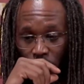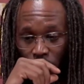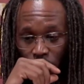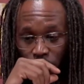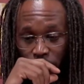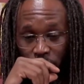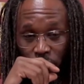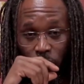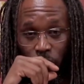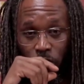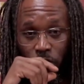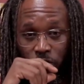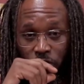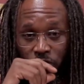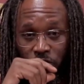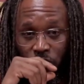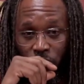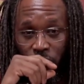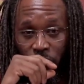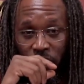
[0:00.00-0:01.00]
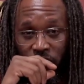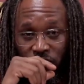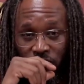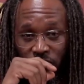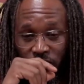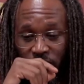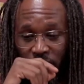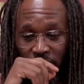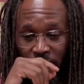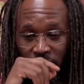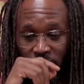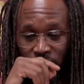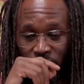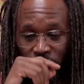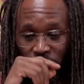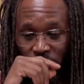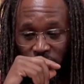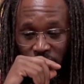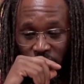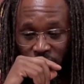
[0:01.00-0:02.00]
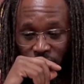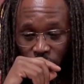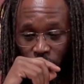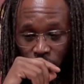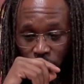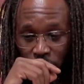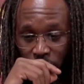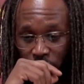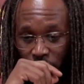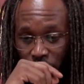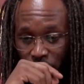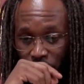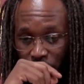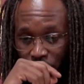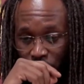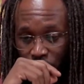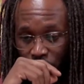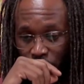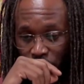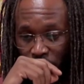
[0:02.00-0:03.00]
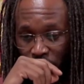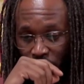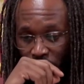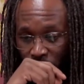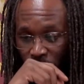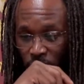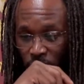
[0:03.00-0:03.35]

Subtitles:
rehearse the righteous acts, right? That's what we're here to do. Read.